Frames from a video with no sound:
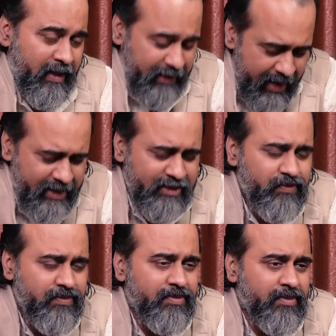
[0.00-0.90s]
That
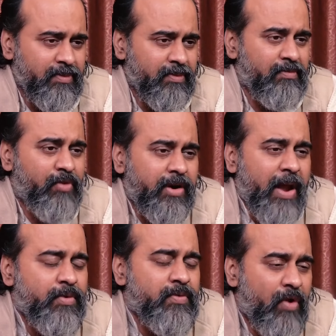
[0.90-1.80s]
is what
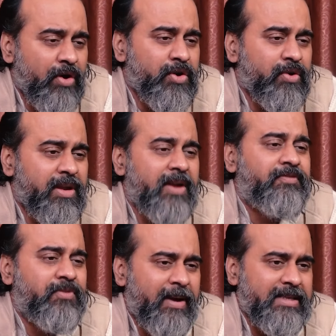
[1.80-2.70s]
I would want to
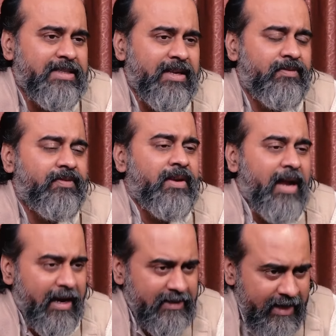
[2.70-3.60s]
gift myself.
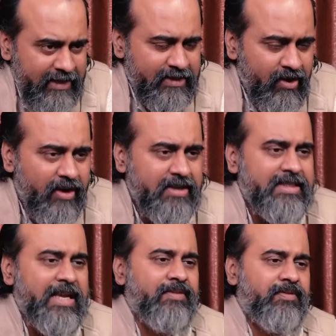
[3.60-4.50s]
And that is called
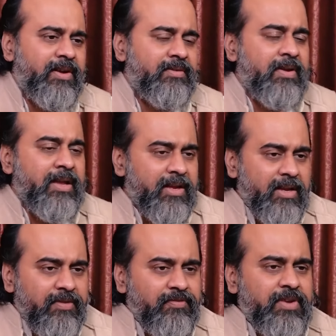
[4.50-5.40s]
self-love.
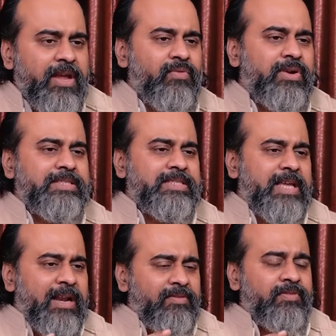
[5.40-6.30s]
Gifting
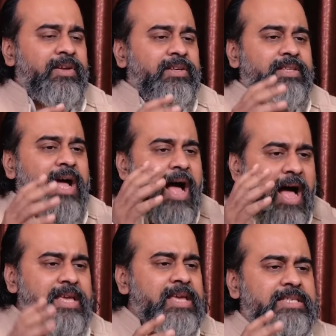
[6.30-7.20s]
oneself the
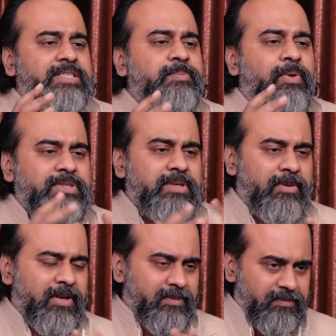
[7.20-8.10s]
highest
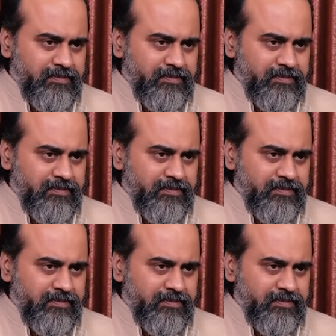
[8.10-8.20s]
possible.